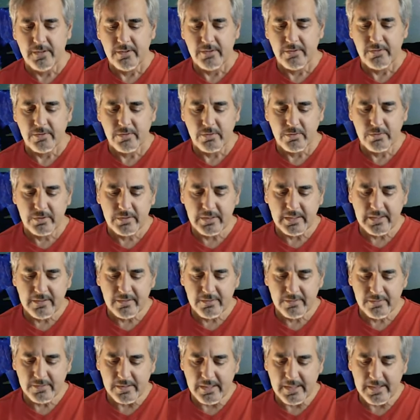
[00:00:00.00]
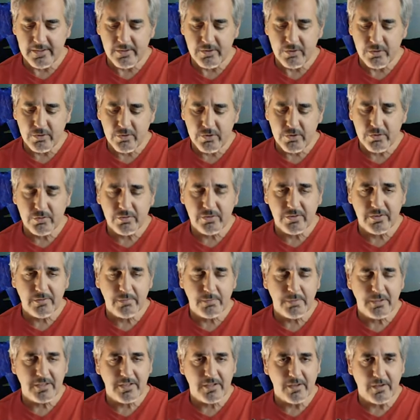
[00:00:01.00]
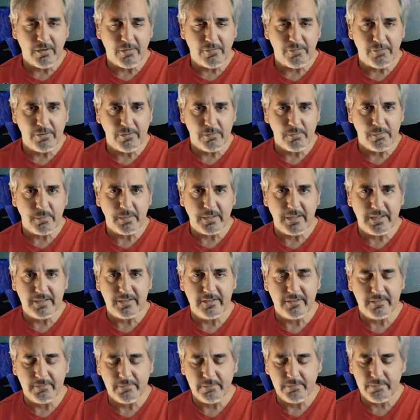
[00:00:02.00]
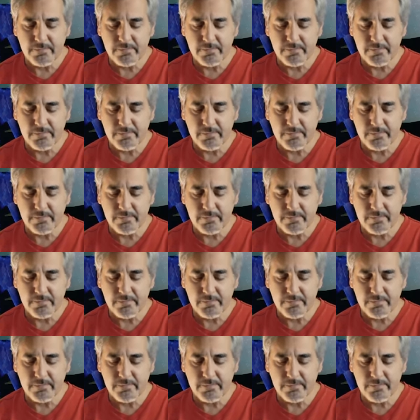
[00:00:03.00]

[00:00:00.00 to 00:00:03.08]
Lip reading: So that is, I don't use it very often, but